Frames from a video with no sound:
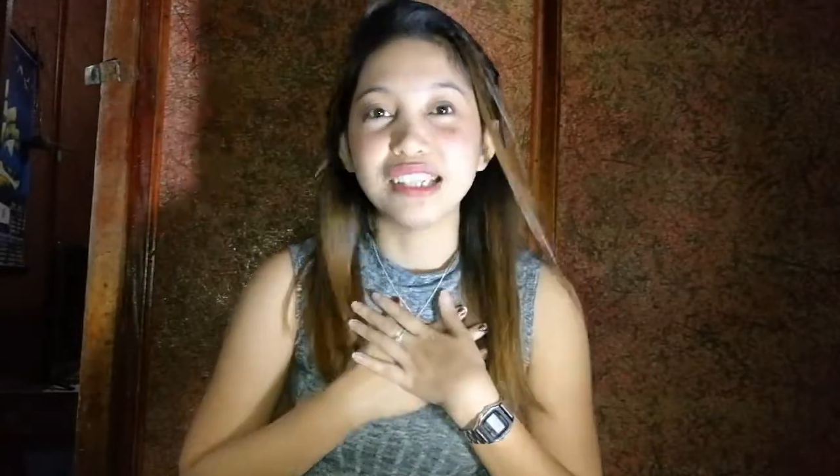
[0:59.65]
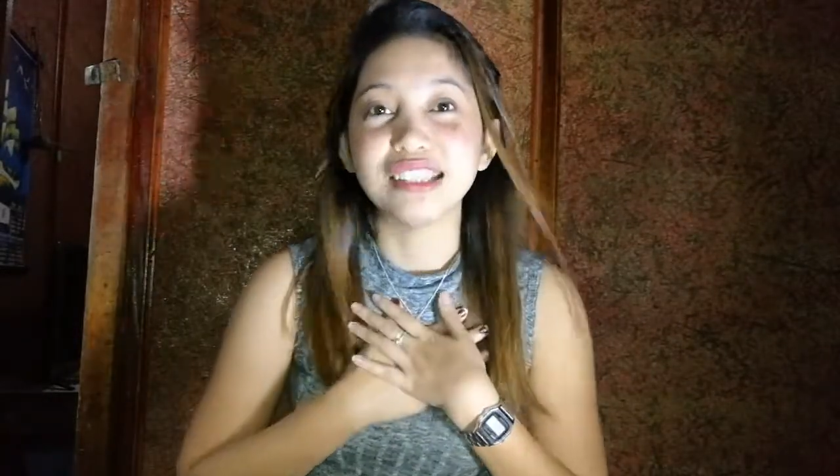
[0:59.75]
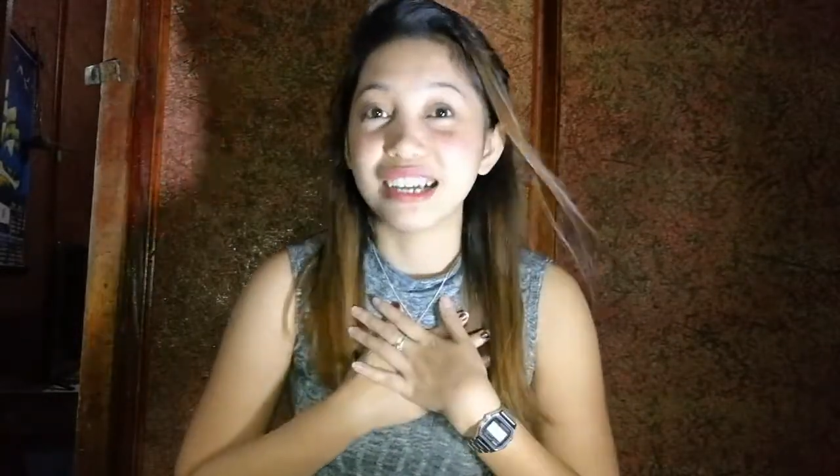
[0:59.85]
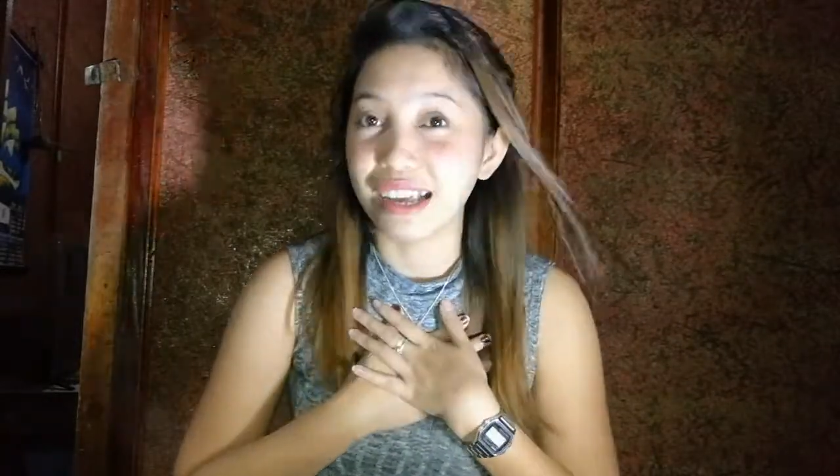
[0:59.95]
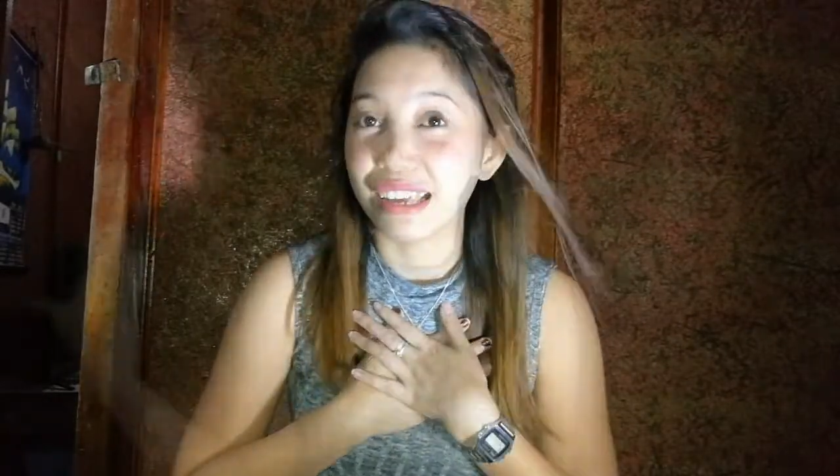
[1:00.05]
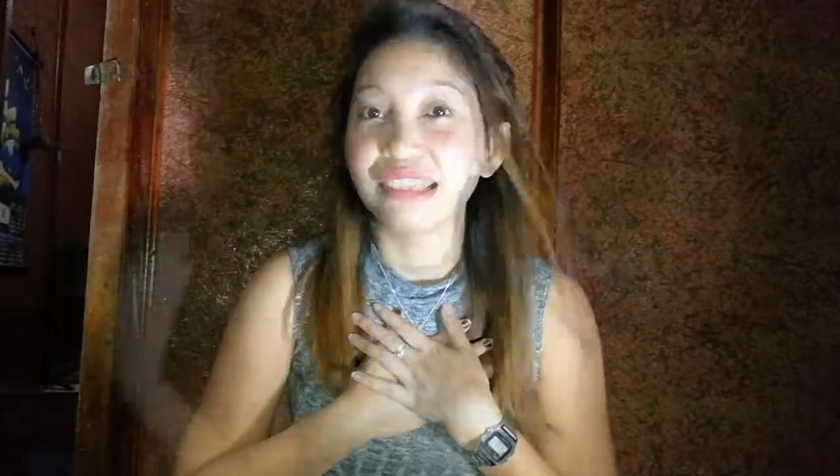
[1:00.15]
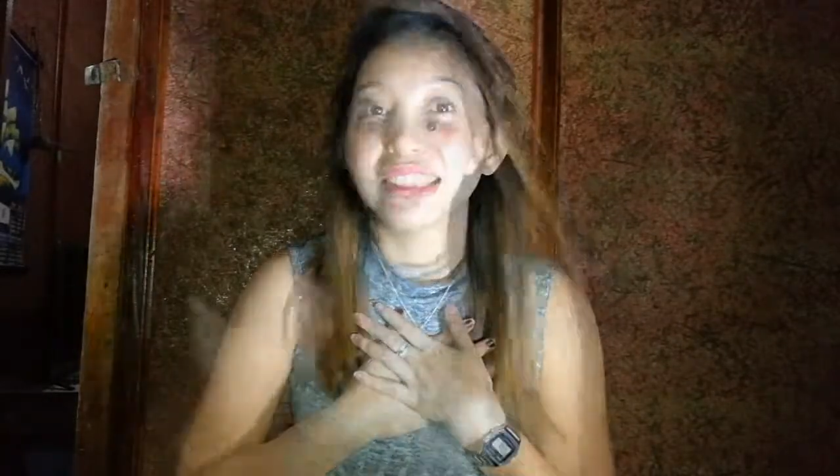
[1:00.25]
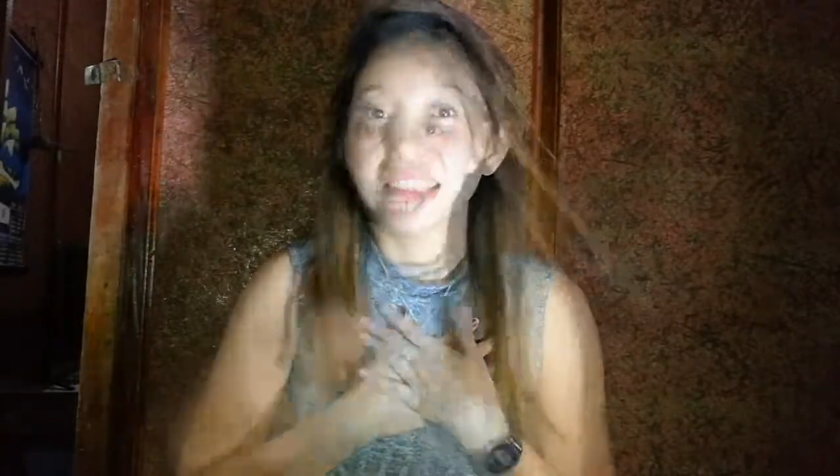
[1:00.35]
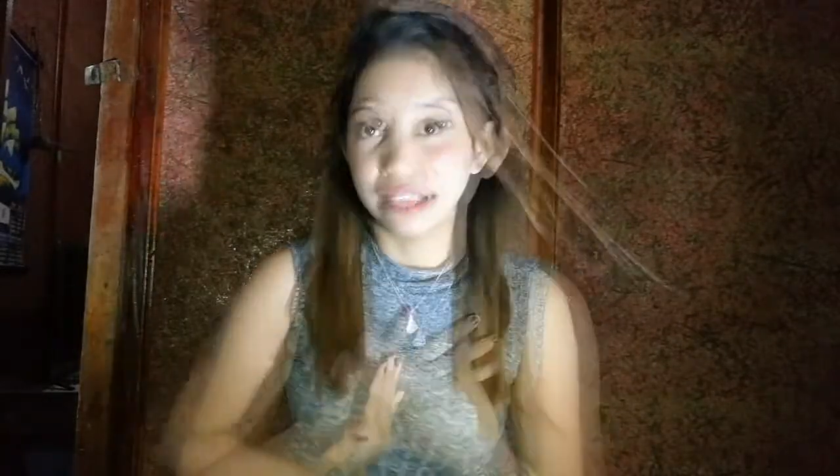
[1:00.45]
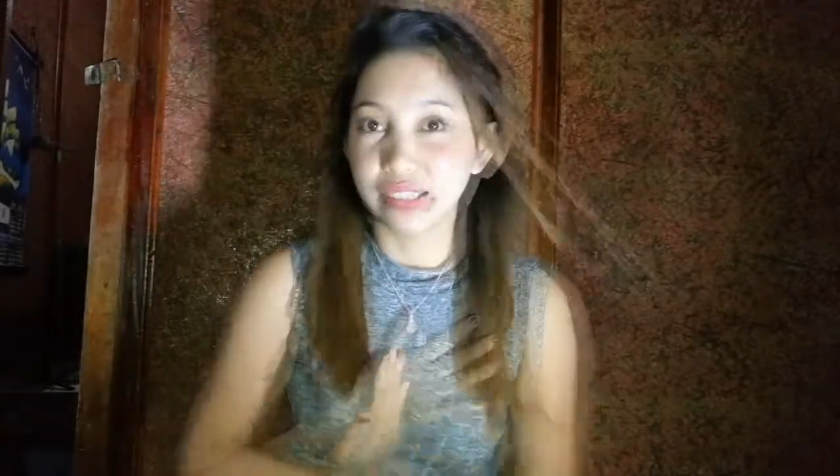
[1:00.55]
Sagay
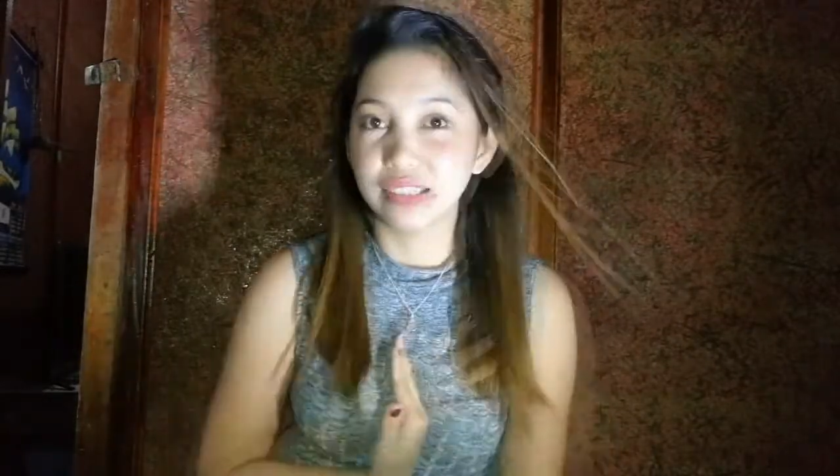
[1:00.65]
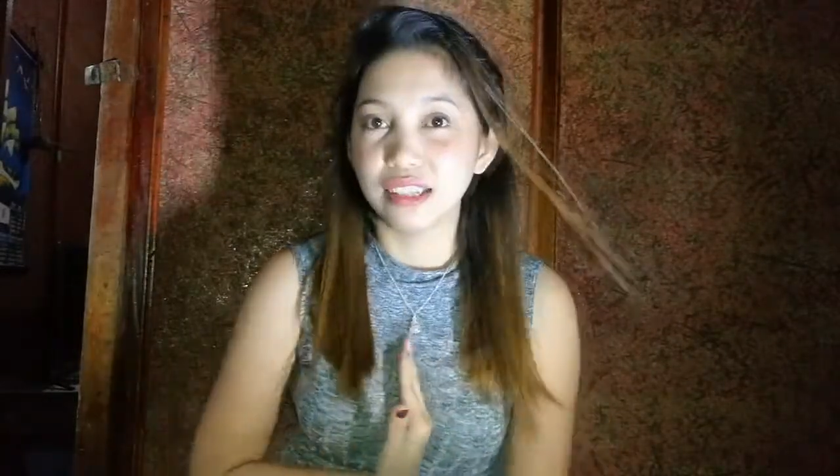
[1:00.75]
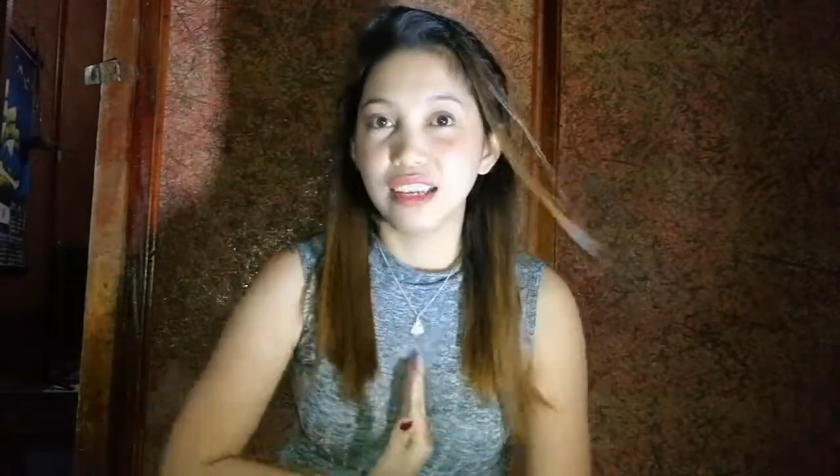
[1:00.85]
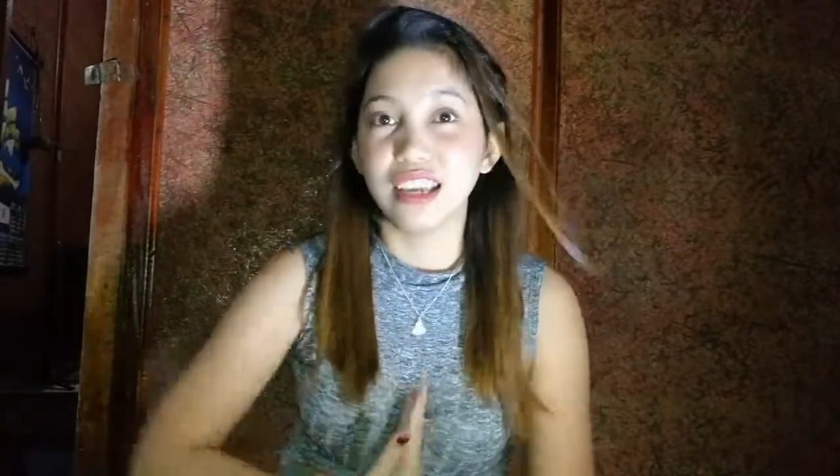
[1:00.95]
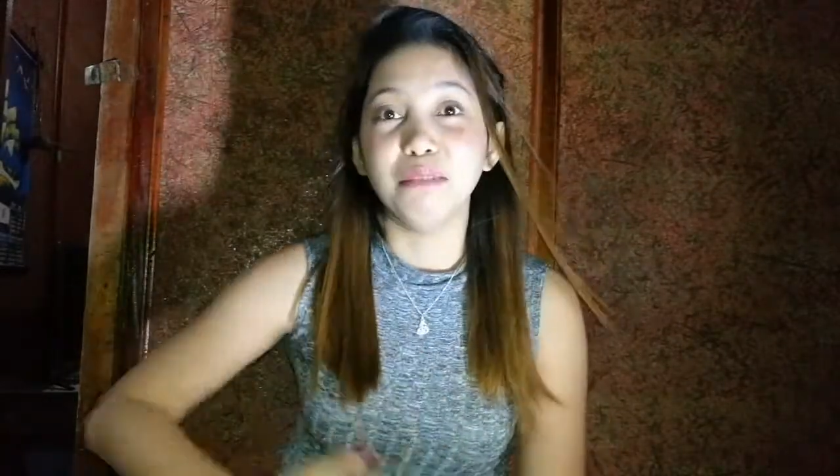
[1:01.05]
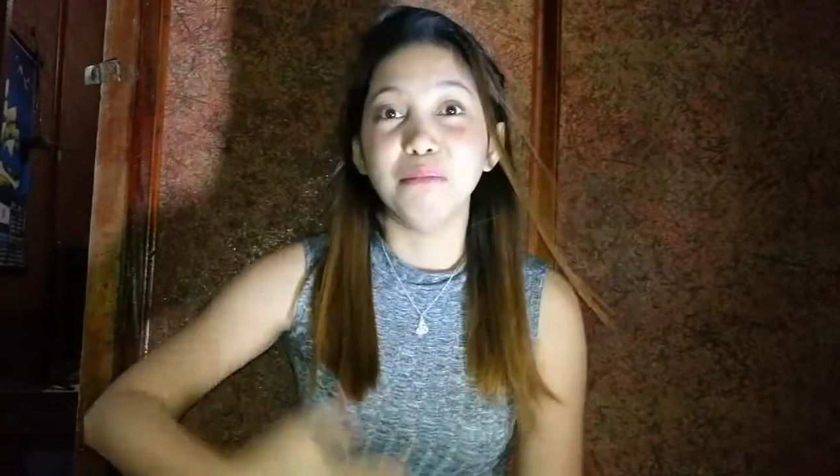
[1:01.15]
City, in